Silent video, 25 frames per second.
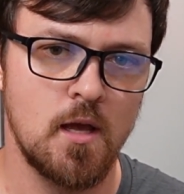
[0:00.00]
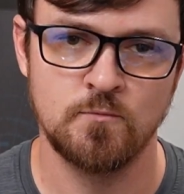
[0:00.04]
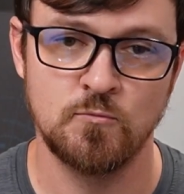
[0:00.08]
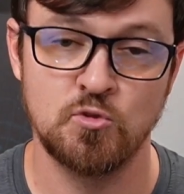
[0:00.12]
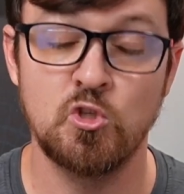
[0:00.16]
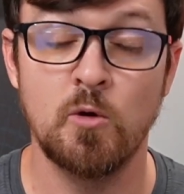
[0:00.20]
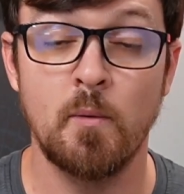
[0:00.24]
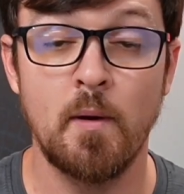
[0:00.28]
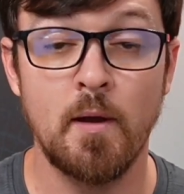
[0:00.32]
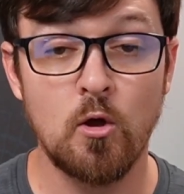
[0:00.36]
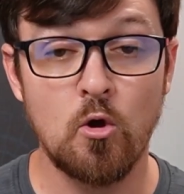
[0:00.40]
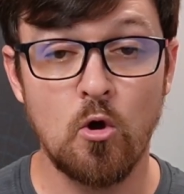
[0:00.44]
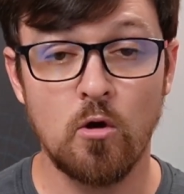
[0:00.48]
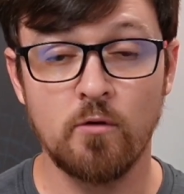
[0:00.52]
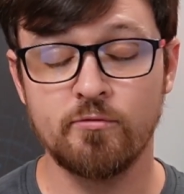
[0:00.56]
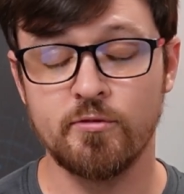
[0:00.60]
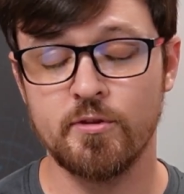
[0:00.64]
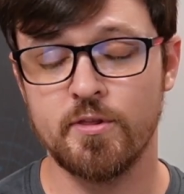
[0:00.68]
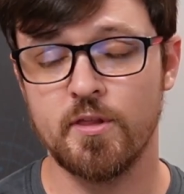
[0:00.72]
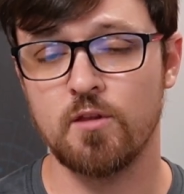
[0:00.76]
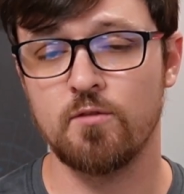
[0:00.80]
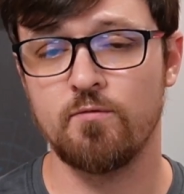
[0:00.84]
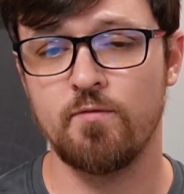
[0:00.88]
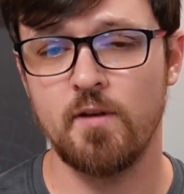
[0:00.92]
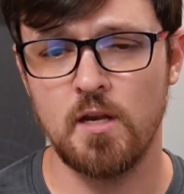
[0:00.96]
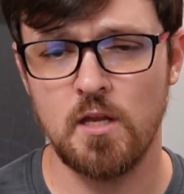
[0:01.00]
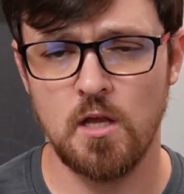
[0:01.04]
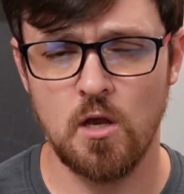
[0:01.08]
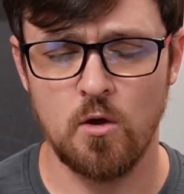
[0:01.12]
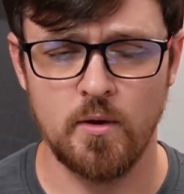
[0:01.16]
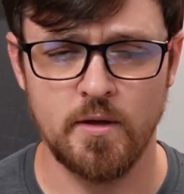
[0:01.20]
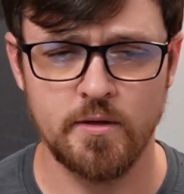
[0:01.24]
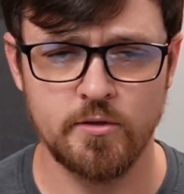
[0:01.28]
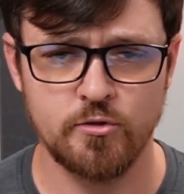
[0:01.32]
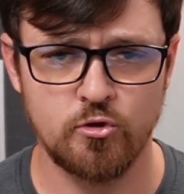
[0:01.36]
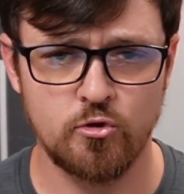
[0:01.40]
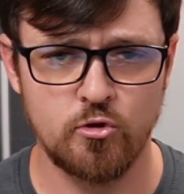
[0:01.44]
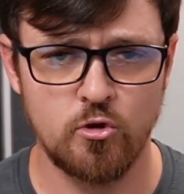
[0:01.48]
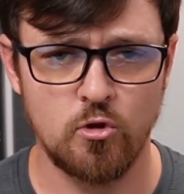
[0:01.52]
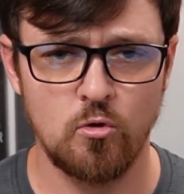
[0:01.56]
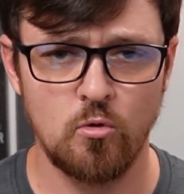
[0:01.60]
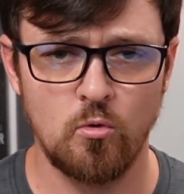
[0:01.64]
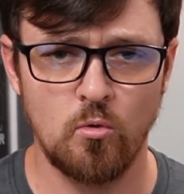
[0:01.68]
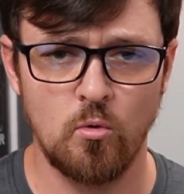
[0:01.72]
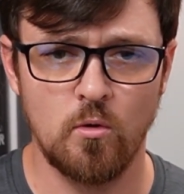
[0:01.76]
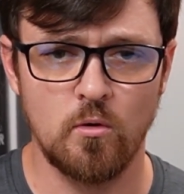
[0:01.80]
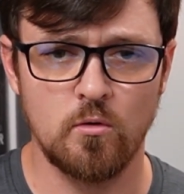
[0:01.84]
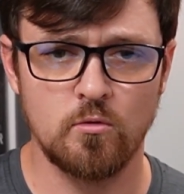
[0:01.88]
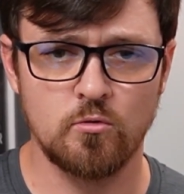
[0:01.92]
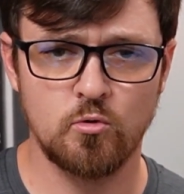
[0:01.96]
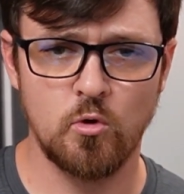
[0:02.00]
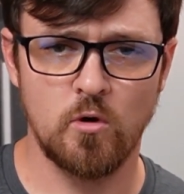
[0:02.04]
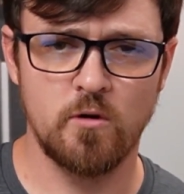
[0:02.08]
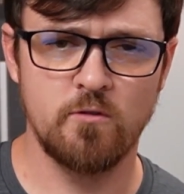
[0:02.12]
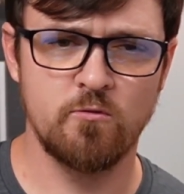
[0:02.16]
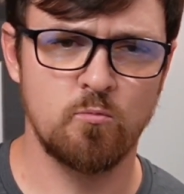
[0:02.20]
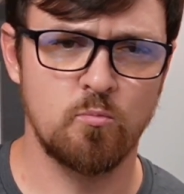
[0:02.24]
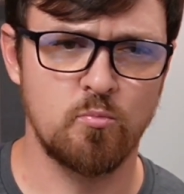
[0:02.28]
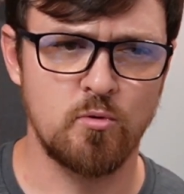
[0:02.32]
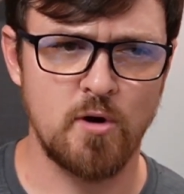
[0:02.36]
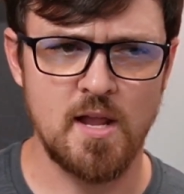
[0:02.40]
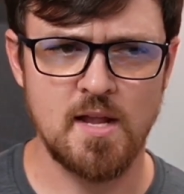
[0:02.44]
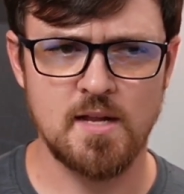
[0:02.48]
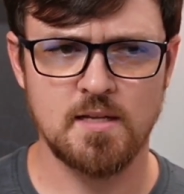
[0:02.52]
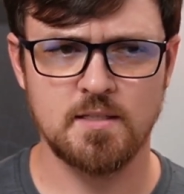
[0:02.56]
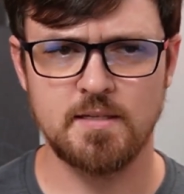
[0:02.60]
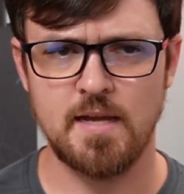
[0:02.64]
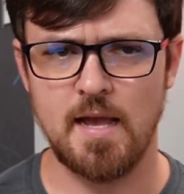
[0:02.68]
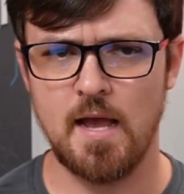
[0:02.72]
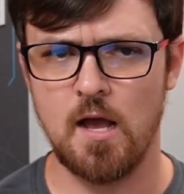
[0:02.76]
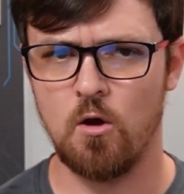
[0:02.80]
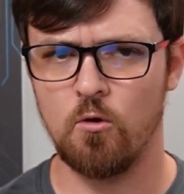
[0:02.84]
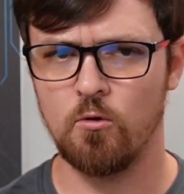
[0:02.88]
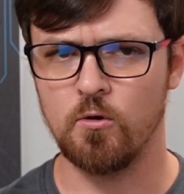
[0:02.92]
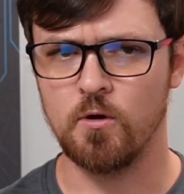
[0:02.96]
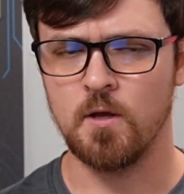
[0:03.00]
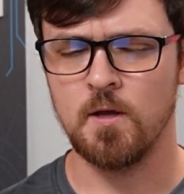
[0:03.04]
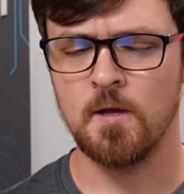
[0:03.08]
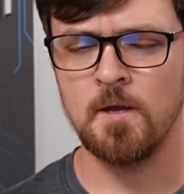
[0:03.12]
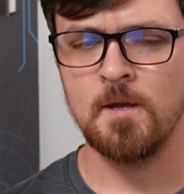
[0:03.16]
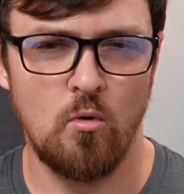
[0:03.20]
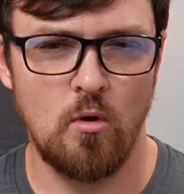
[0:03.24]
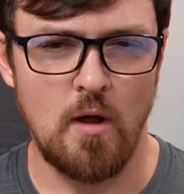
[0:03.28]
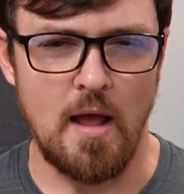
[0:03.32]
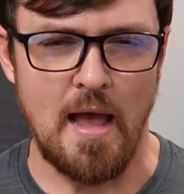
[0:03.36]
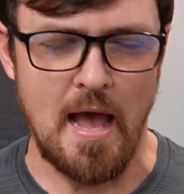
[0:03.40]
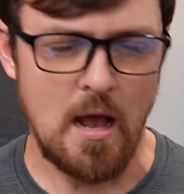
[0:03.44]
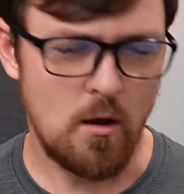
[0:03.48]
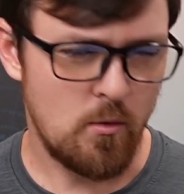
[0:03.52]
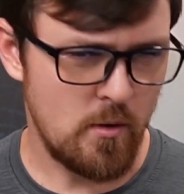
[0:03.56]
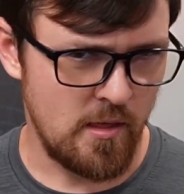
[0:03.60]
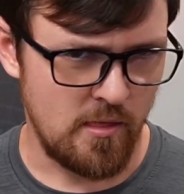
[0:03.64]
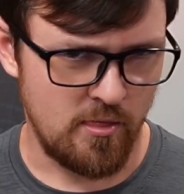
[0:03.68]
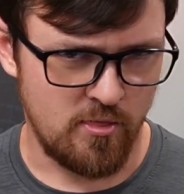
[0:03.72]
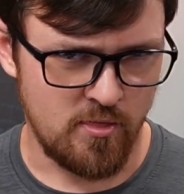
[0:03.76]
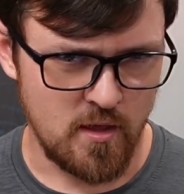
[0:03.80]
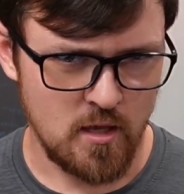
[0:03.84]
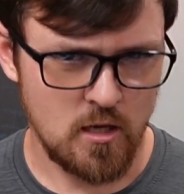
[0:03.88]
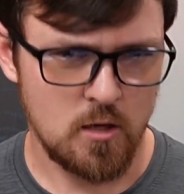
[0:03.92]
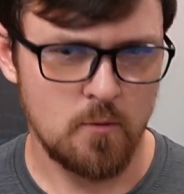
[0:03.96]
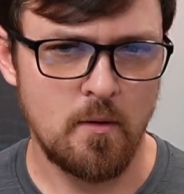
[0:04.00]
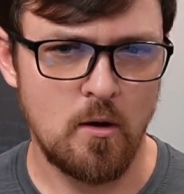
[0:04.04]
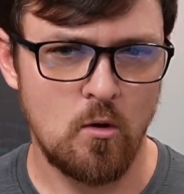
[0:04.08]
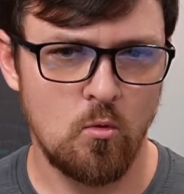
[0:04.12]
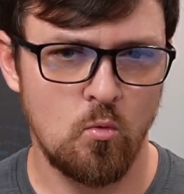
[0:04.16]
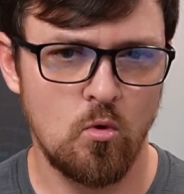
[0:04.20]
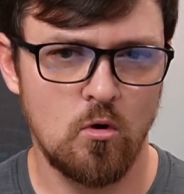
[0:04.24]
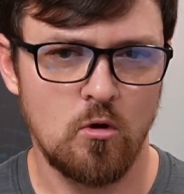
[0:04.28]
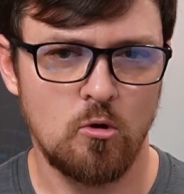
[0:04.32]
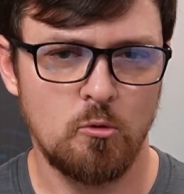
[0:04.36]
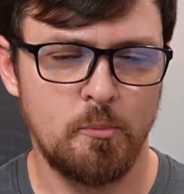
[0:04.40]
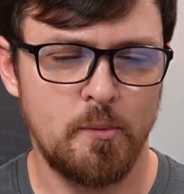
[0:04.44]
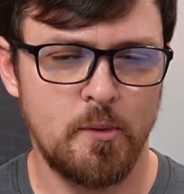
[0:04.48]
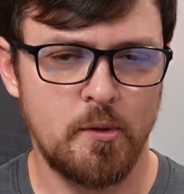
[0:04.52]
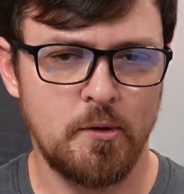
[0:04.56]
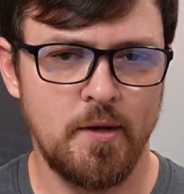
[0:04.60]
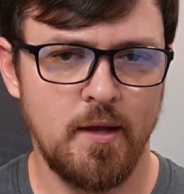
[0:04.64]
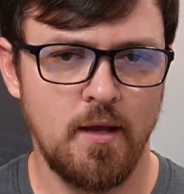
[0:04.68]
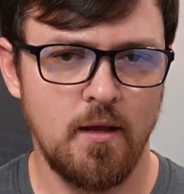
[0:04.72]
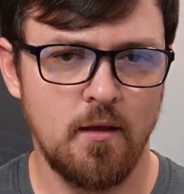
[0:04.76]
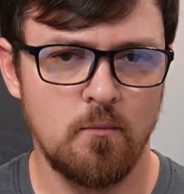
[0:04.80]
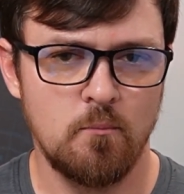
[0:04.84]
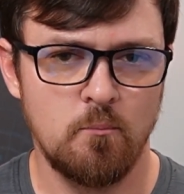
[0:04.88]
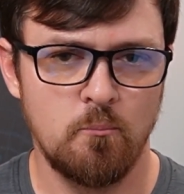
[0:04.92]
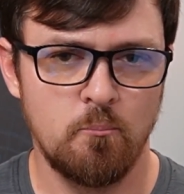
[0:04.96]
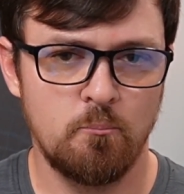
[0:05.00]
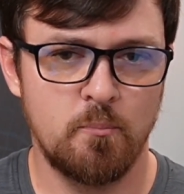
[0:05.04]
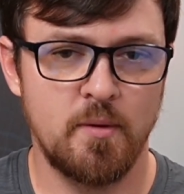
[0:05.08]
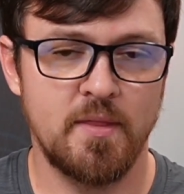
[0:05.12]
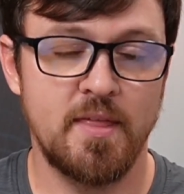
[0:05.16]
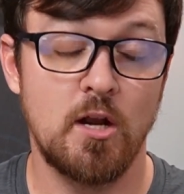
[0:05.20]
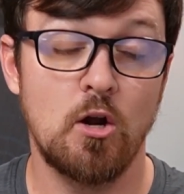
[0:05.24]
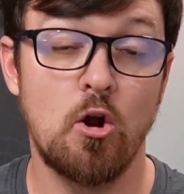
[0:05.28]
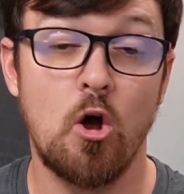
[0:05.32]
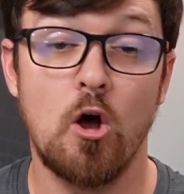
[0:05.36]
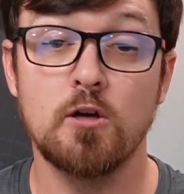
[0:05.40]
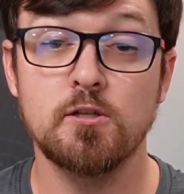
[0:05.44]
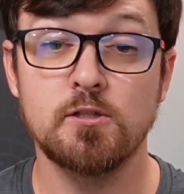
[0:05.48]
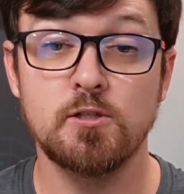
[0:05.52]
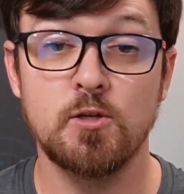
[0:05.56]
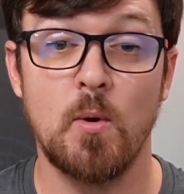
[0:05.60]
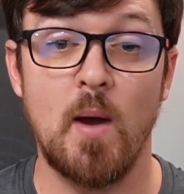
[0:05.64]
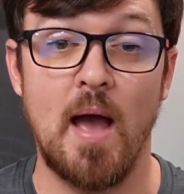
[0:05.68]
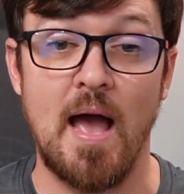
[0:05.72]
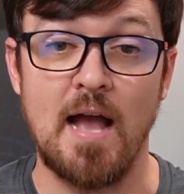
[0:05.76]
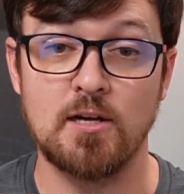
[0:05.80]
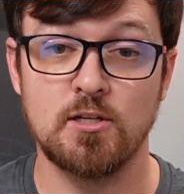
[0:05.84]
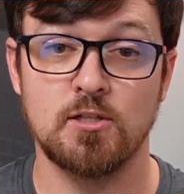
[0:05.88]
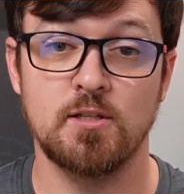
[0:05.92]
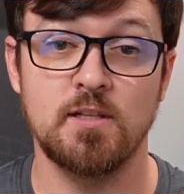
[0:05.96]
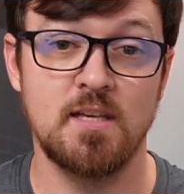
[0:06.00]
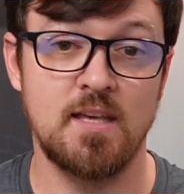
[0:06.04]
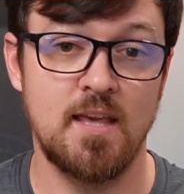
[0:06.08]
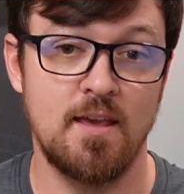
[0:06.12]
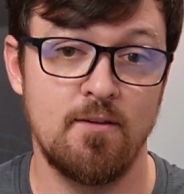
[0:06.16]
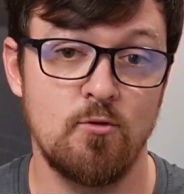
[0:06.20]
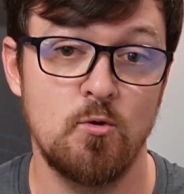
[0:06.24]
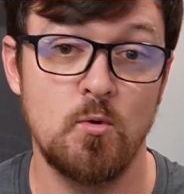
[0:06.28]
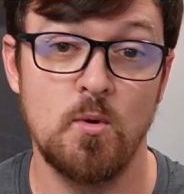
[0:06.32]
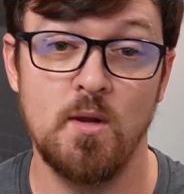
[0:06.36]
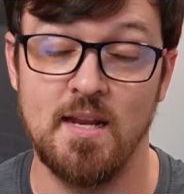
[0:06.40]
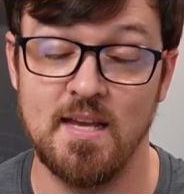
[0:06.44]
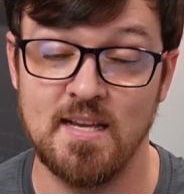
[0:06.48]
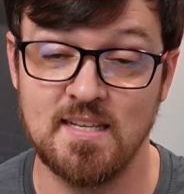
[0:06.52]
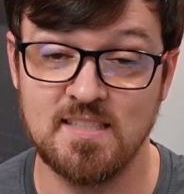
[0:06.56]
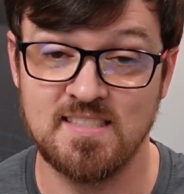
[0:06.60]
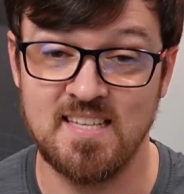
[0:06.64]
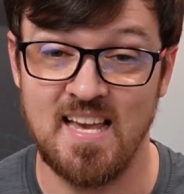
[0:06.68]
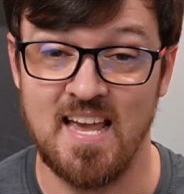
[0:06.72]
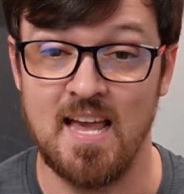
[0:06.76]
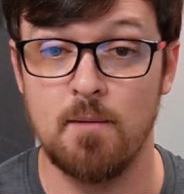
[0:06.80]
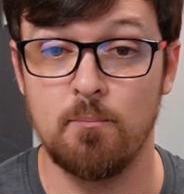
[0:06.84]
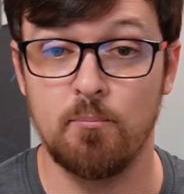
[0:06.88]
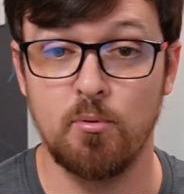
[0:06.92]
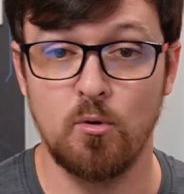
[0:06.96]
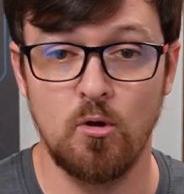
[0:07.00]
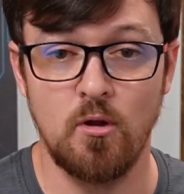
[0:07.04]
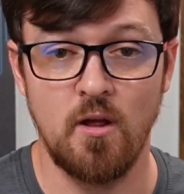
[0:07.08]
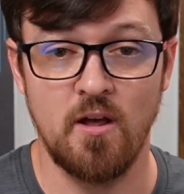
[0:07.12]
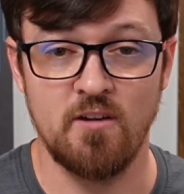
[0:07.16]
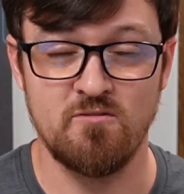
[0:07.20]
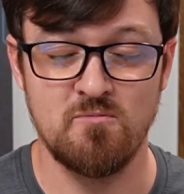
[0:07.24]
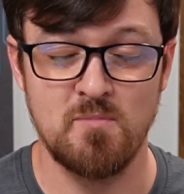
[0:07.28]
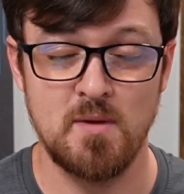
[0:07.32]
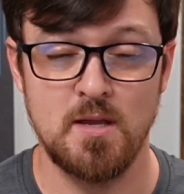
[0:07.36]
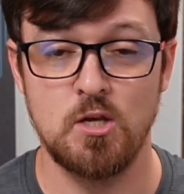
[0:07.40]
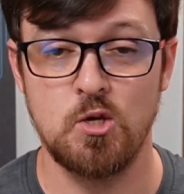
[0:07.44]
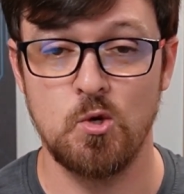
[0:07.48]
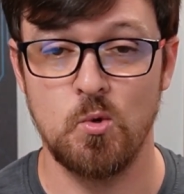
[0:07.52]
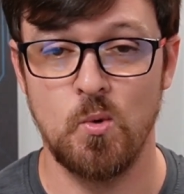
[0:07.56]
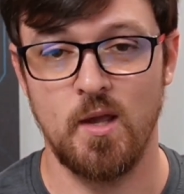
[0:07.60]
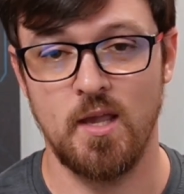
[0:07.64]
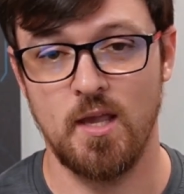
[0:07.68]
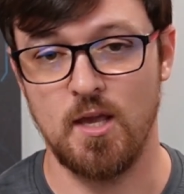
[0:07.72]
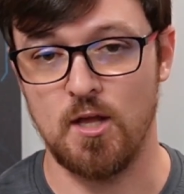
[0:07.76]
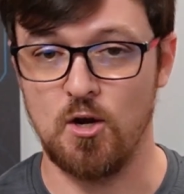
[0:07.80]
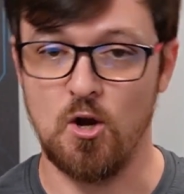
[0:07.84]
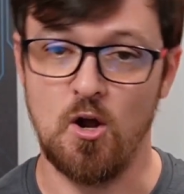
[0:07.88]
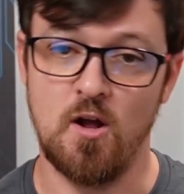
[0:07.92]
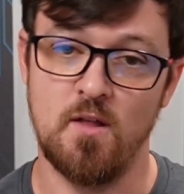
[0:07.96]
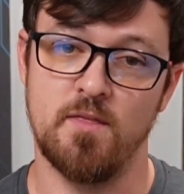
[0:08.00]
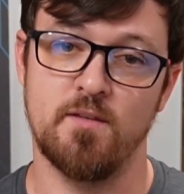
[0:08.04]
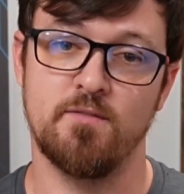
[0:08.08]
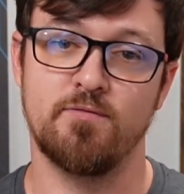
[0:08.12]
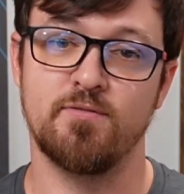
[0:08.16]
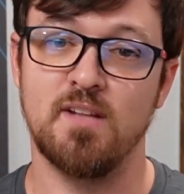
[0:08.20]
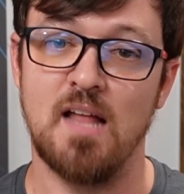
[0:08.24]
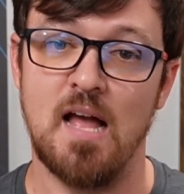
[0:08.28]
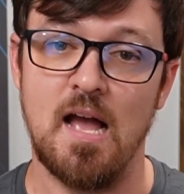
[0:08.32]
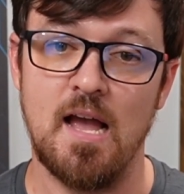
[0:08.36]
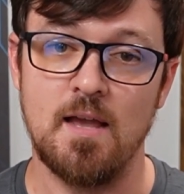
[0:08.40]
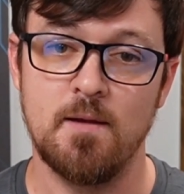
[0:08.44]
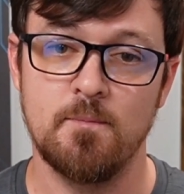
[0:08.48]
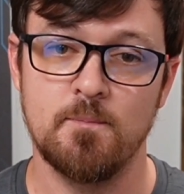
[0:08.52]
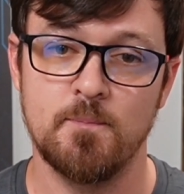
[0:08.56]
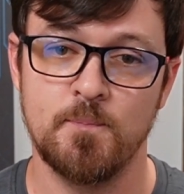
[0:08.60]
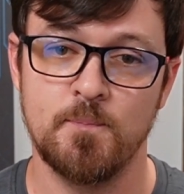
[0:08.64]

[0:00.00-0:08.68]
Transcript: So my goal for this video is to sort of break down how I think about world building, but then also actually give you an example of me doing it on the fly,